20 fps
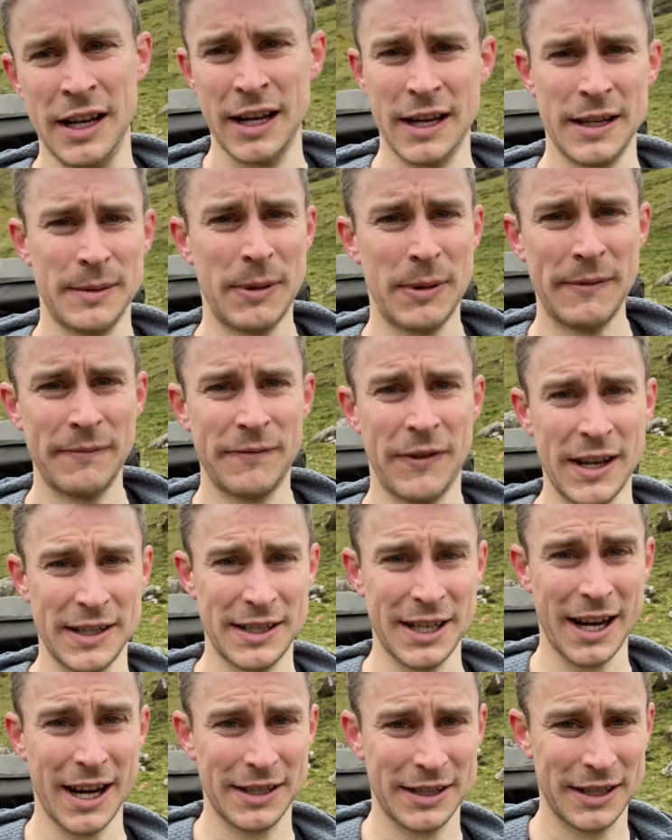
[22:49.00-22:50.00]
It's been
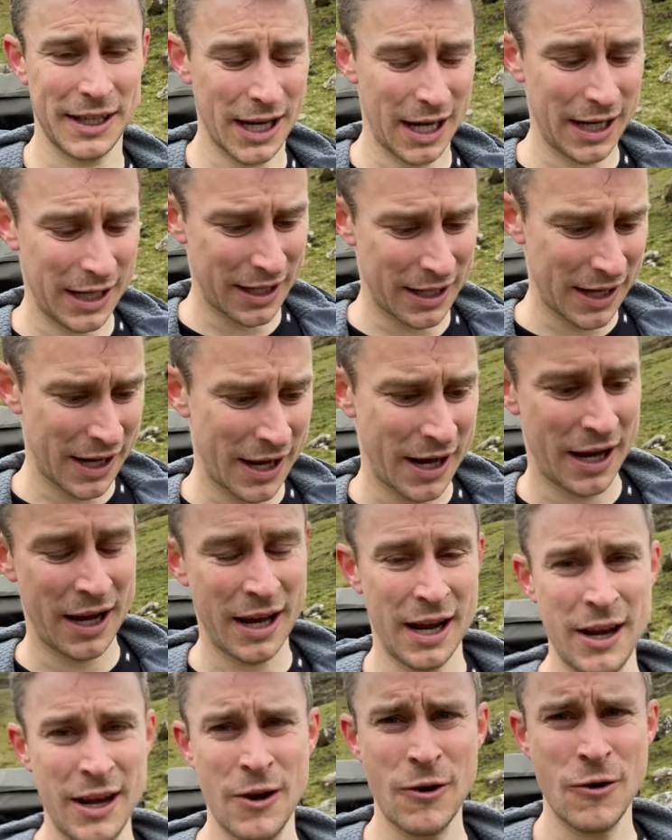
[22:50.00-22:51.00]
fantastic.
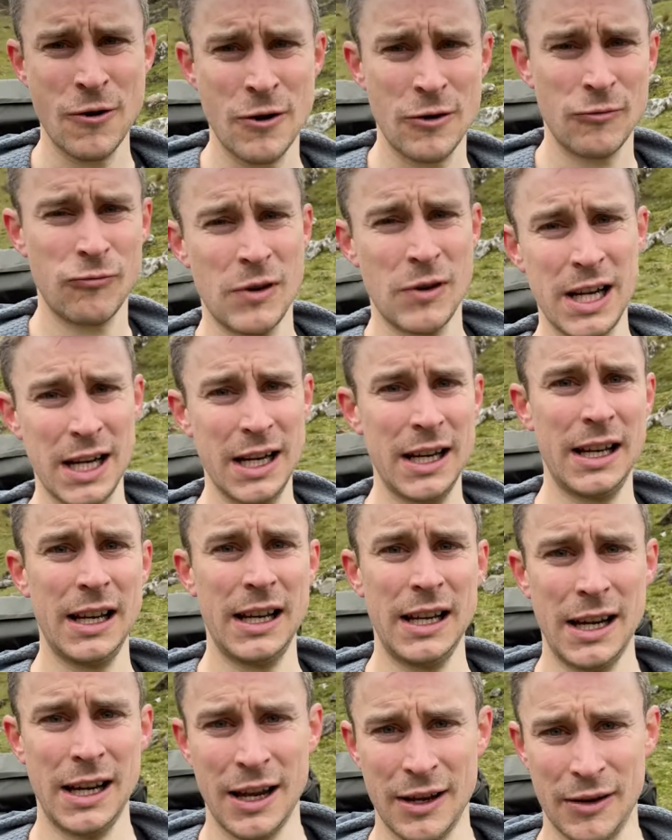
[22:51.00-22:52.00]

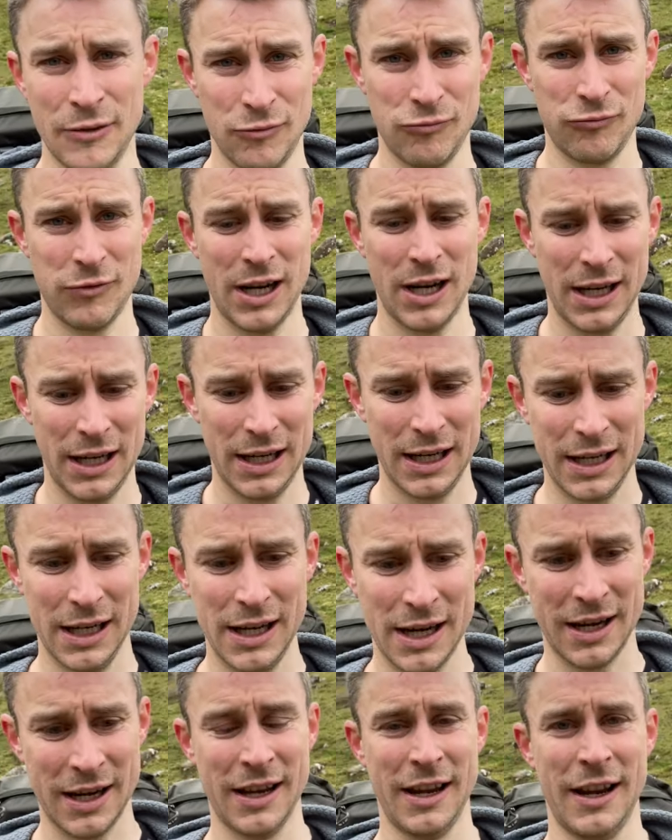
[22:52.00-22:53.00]
Really, really,
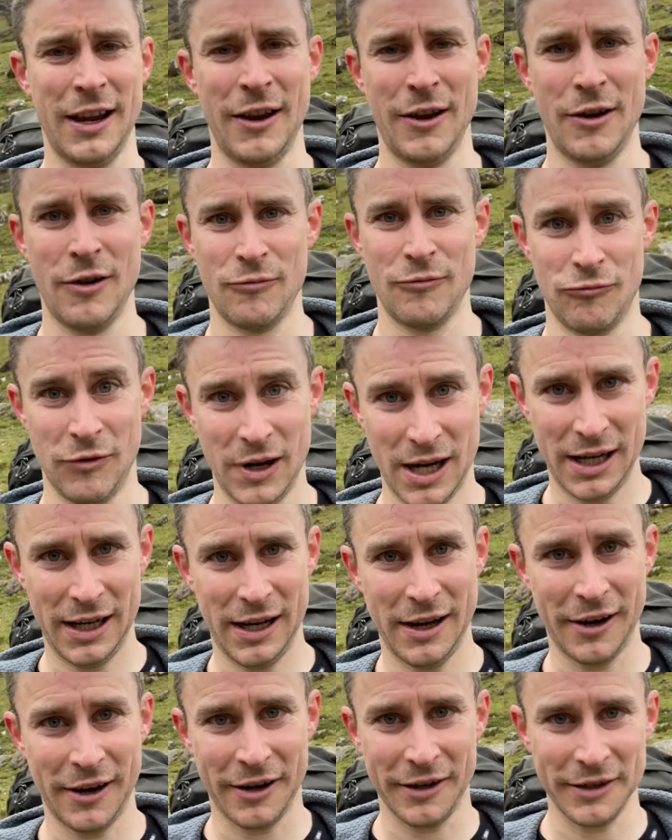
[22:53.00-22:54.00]
really
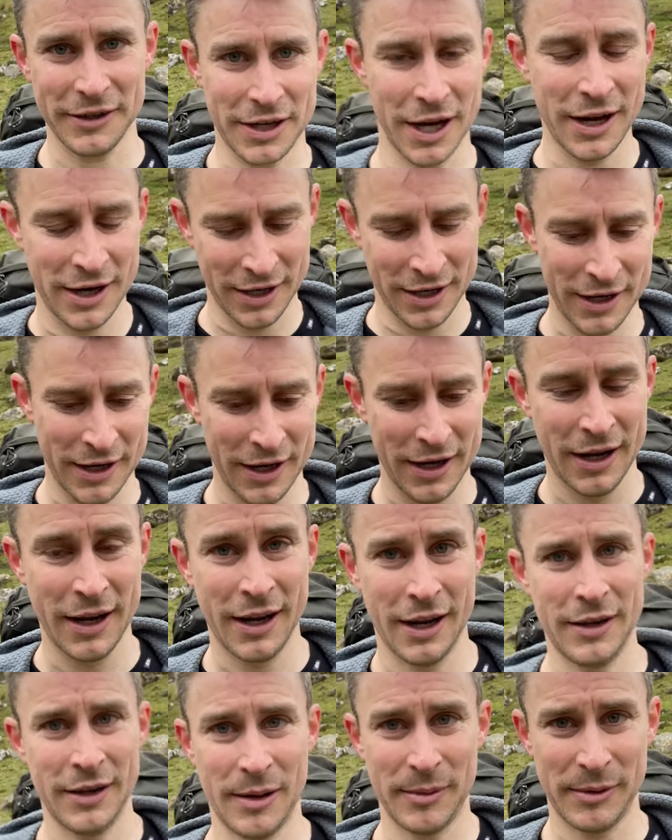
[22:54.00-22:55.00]
hard.
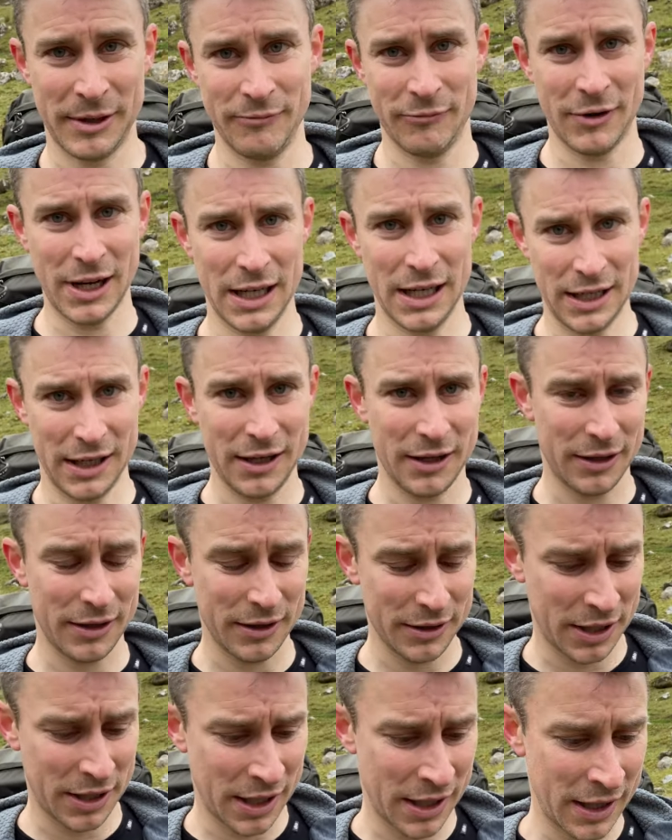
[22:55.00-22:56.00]
And I mean really hard.